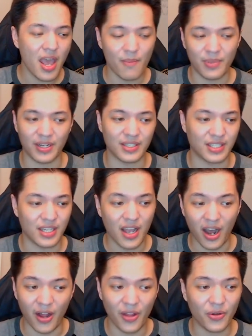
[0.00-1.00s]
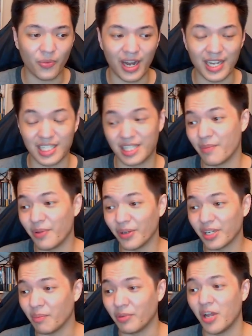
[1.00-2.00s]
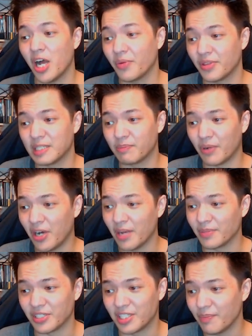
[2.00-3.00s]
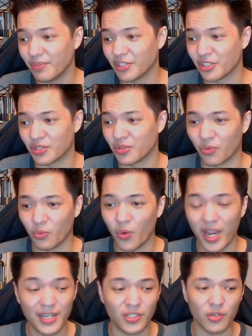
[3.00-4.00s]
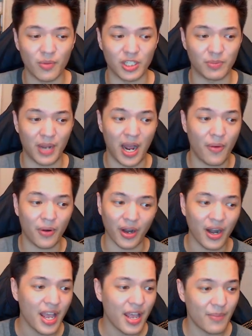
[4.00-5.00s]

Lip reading: because otherwise the ability to block with these bombs is simply just way too much power,